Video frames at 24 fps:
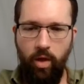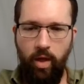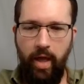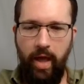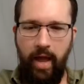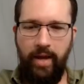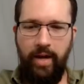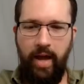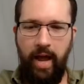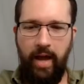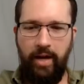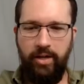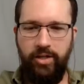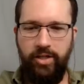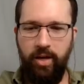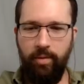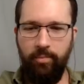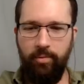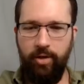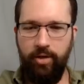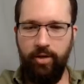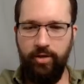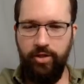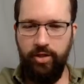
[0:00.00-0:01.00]
And actually,
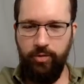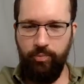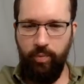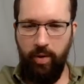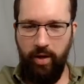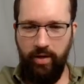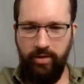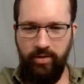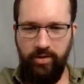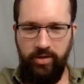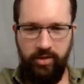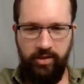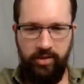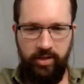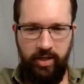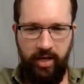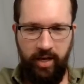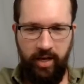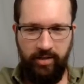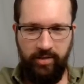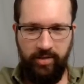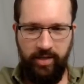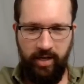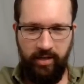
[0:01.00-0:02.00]
I'm going to just paste this in
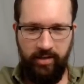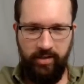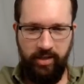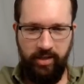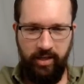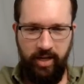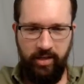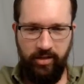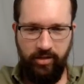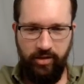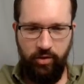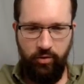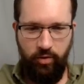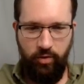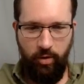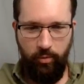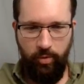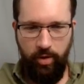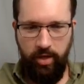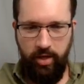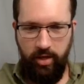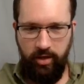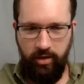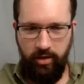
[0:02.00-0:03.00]
as text again so that
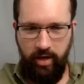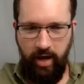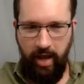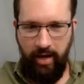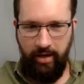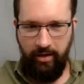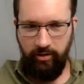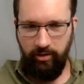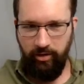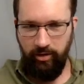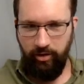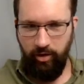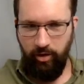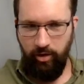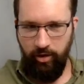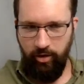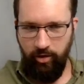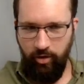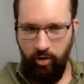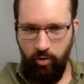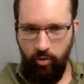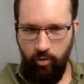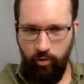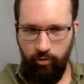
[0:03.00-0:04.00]
we can kind of look good
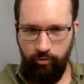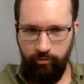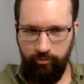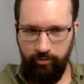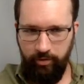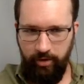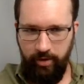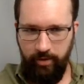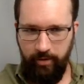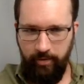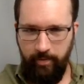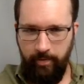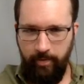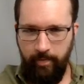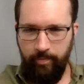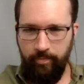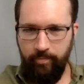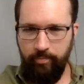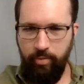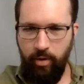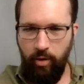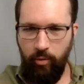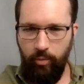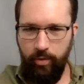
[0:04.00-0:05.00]
to go over it.
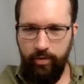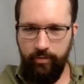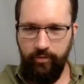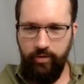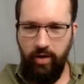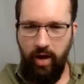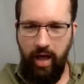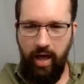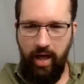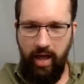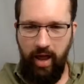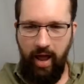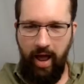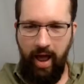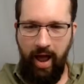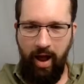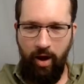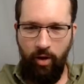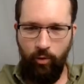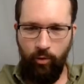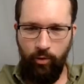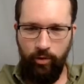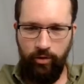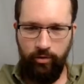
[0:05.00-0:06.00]
But we've got
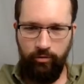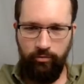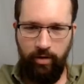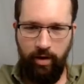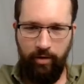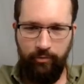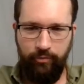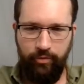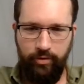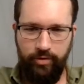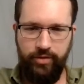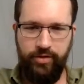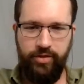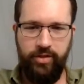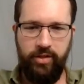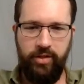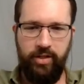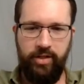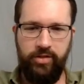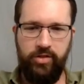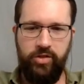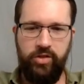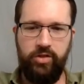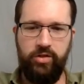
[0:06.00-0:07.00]
our reference
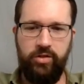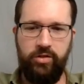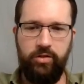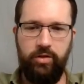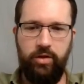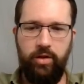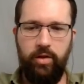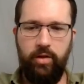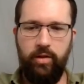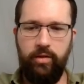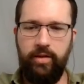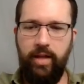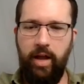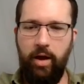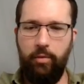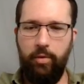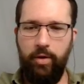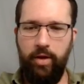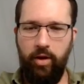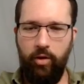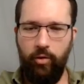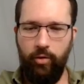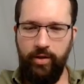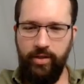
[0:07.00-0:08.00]
list that
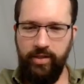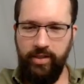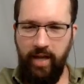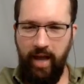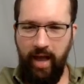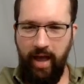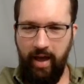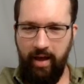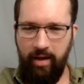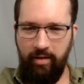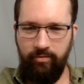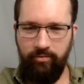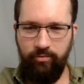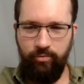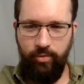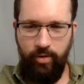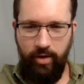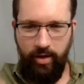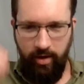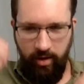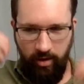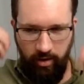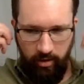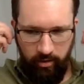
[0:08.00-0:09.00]
we always have
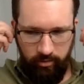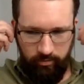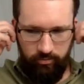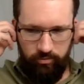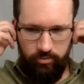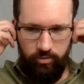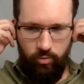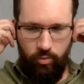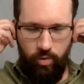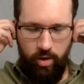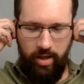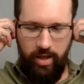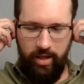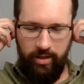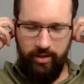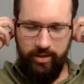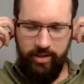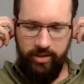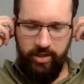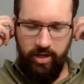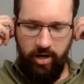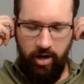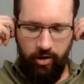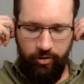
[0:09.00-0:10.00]
where, well, at
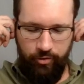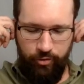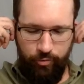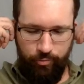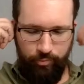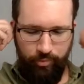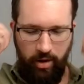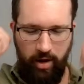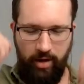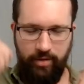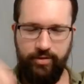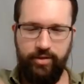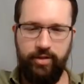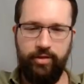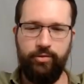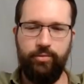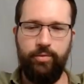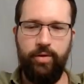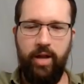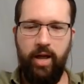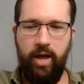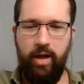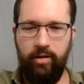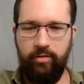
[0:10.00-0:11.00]
least in our new process
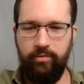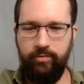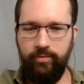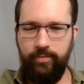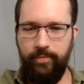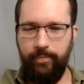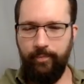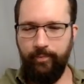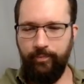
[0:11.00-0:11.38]
we have,